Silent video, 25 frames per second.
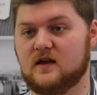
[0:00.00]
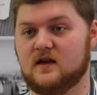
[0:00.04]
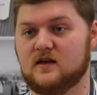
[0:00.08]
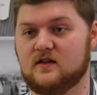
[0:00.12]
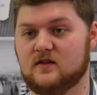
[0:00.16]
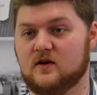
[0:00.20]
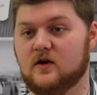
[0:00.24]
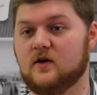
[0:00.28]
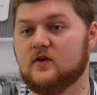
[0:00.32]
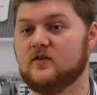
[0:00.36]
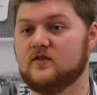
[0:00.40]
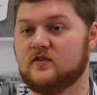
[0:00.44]

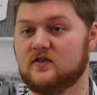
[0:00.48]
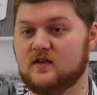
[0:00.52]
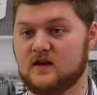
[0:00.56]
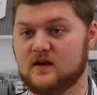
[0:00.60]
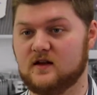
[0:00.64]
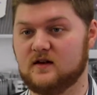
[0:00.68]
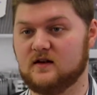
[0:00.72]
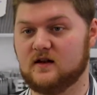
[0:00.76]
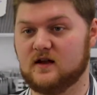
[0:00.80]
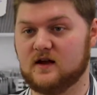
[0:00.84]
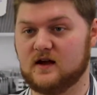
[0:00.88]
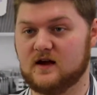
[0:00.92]
those
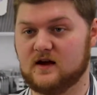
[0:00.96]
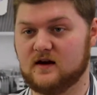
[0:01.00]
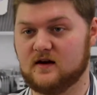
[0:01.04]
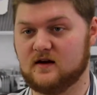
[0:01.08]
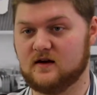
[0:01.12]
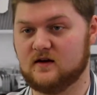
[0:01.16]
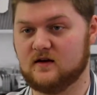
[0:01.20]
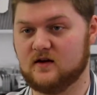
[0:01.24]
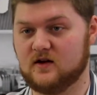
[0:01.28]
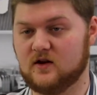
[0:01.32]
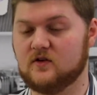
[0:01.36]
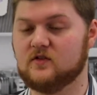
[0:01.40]
that,
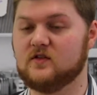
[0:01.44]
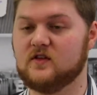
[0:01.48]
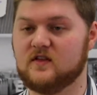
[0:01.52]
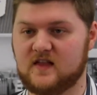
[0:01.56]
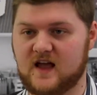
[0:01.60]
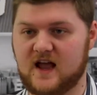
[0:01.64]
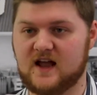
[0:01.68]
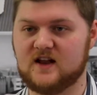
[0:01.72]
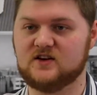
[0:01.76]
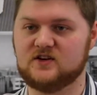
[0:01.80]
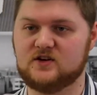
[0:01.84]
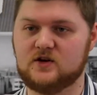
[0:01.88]

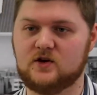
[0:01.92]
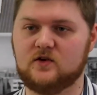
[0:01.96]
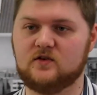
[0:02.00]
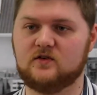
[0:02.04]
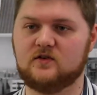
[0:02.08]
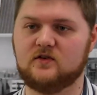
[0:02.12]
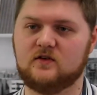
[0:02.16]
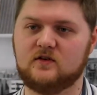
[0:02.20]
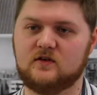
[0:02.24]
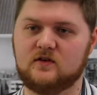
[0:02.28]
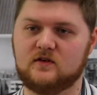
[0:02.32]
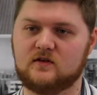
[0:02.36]
the end
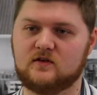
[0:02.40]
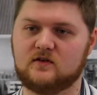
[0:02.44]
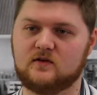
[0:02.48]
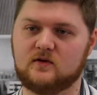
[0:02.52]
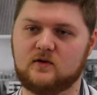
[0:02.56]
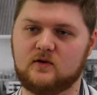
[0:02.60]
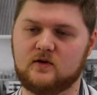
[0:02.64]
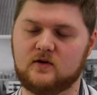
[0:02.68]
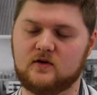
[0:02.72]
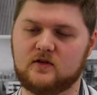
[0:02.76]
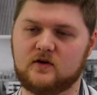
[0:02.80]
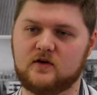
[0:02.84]
users
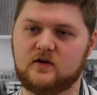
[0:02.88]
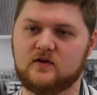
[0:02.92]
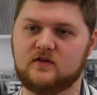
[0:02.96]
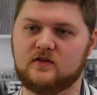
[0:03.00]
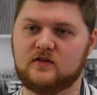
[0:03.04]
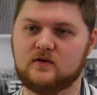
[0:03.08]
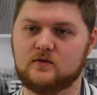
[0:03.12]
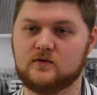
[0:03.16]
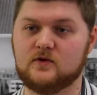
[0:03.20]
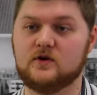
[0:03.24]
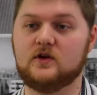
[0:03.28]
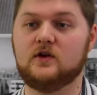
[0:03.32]
or those
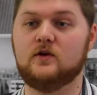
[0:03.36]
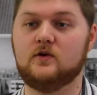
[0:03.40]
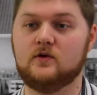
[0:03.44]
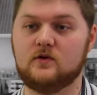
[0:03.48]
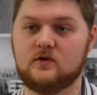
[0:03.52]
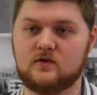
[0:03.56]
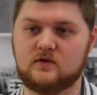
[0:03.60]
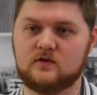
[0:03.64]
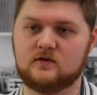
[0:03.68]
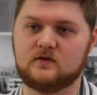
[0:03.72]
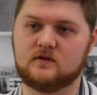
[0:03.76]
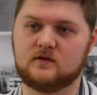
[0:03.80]
that will
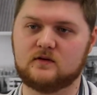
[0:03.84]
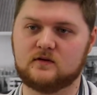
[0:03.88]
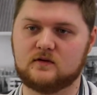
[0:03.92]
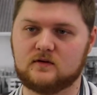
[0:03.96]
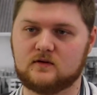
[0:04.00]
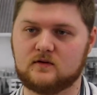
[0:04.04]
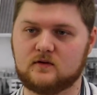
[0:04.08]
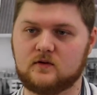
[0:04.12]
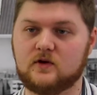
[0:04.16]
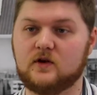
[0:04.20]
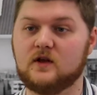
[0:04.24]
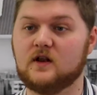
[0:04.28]

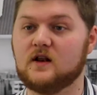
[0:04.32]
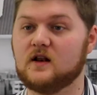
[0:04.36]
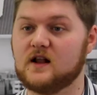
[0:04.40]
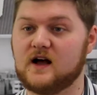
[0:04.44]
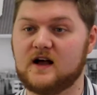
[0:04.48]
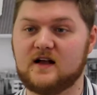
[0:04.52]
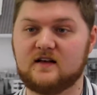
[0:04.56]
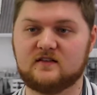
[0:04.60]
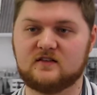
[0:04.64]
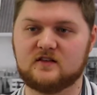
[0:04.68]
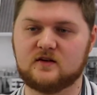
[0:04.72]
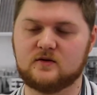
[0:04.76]
use or
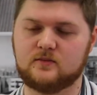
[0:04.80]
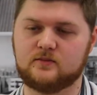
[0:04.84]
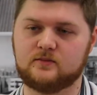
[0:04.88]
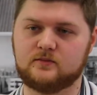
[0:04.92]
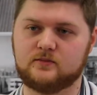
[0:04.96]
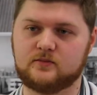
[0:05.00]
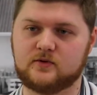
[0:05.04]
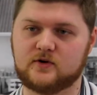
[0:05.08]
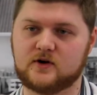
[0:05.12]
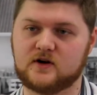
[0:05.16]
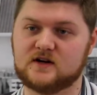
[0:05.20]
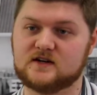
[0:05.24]
utilise the
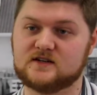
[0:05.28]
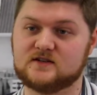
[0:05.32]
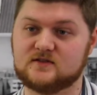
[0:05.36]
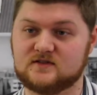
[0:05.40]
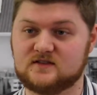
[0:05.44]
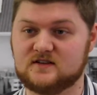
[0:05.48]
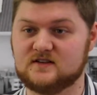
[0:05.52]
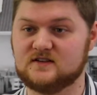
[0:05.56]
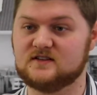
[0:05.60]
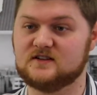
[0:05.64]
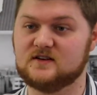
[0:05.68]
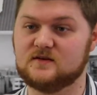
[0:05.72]
product or
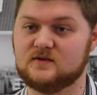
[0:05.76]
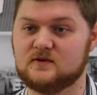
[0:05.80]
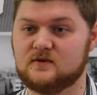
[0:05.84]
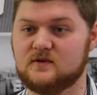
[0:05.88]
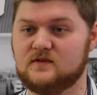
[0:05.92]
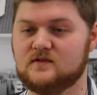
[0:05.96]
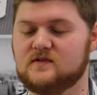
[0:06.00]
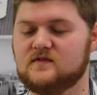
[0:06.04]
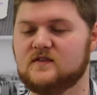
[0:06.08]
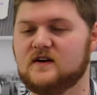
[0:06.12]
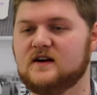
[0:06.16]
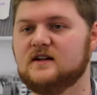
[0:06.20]
system that
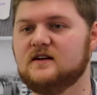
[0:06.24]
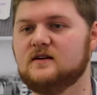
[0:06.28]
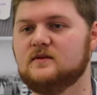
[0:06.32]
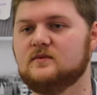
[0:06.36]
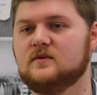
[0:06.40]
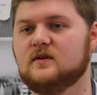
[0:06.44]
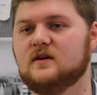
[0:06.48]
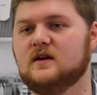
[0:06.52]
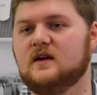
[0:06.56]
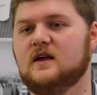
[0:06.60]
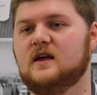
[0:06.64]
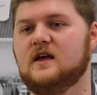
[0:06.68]
we've
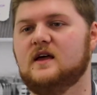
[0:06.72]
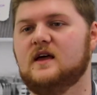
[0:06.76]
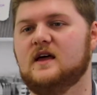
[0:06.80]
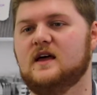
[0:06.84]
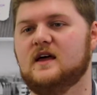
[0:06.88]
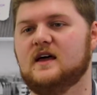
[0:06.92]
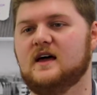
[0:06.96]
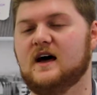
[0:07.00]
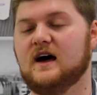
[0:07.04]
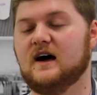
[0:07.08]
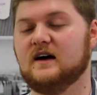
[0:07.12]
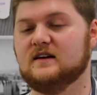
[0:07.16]
developed
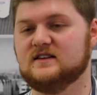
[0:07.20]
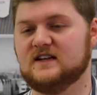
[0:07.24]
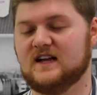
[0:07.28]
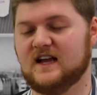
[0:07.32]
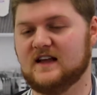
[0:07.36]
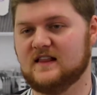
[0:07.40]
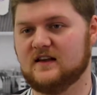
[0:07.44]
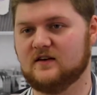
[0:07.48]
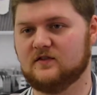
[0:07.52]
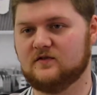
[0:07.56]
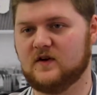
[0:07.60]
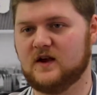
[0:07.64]
to
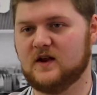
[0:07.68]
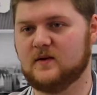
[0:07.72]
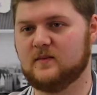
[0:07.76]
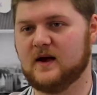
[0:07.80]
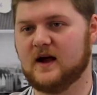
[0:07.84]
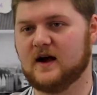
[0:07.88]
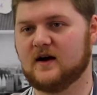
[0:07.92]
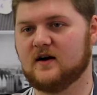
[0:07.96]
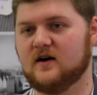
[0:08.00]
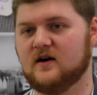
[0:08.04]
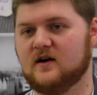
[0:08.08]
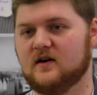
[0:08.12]
get their
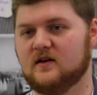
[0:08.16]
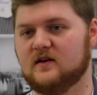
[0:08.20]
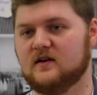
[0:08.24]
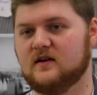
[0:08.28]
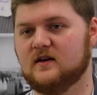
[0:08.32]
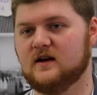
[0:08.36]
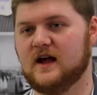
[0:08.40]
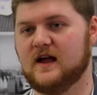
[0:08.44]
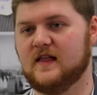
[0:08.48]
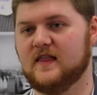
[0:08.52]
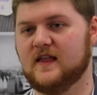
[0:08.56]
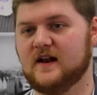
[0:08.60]
feedback
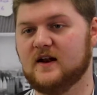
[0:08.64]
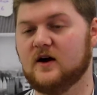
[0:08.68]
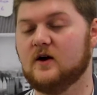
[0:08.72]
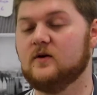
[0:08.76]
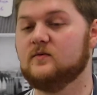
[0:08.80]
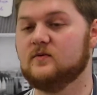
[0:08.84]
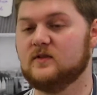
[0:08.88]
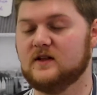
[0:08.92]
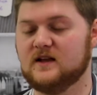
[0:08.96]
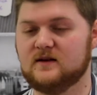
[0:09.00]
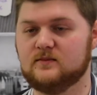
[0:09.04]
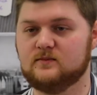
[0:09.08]
on and then
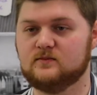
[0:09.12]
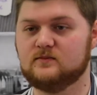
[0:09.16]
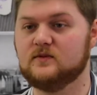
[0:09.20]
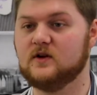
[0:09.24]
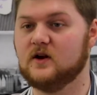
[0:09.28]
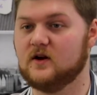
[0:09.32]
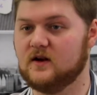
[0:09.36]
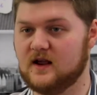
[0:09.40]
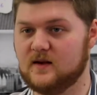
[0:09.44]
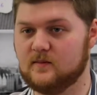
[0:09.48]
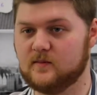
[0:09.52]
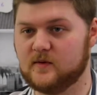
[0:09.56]
hopefully
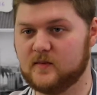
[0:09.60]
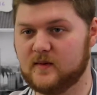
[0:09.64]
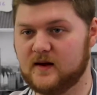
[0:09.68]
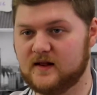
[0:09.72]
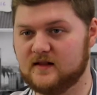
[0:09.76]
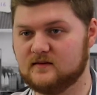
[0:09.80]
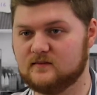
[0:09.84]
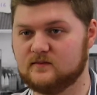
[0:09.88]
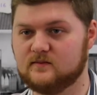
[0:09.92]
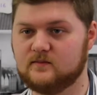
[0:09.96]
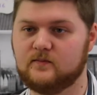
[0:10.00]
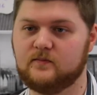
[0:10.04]

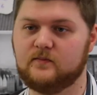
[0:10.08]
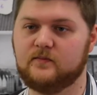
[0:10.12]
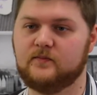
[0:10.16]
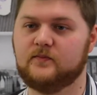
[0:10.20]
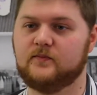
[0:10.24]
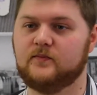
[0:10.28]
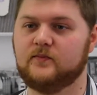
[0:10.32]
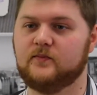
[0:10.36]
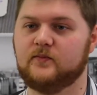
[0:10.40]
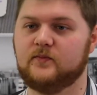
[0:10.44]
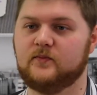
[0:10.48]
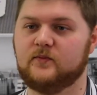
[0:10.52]
implement
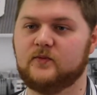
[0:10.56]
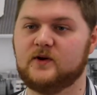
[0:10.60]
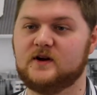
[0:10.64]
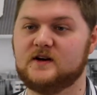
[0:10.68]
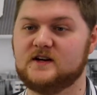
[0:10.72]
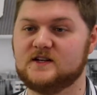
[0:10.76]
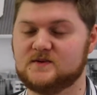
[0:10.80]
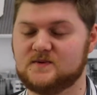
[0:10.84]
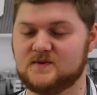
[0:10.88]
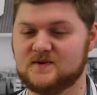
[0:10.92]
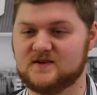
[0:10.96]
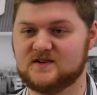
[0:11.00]
what
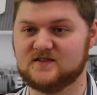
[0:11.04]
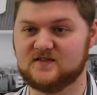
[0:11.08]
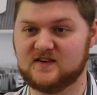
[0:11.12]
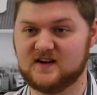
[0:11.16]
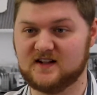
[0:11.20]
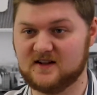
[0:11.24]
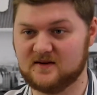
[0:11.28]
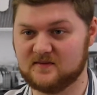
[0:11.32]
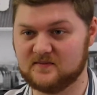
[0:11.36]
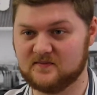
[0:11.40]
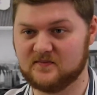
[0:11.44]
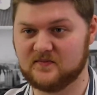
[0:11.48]
it is we
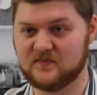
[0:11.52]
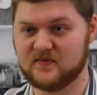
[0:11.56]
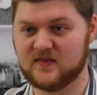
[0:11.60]
develop.